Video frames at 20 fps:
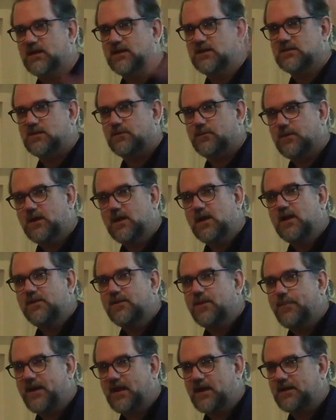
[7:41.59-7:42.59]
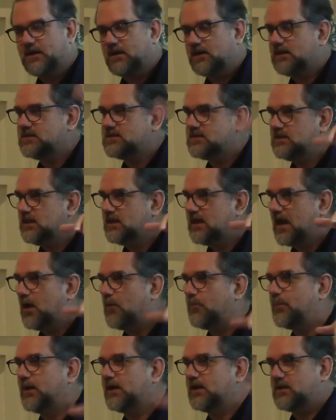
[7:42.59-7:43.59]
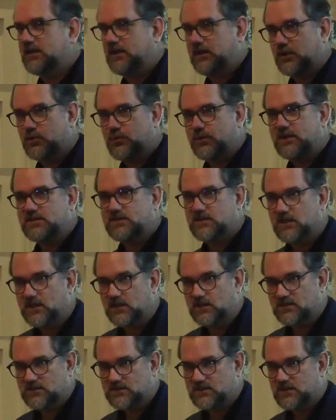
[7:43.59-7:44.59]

is the outbreak increasing,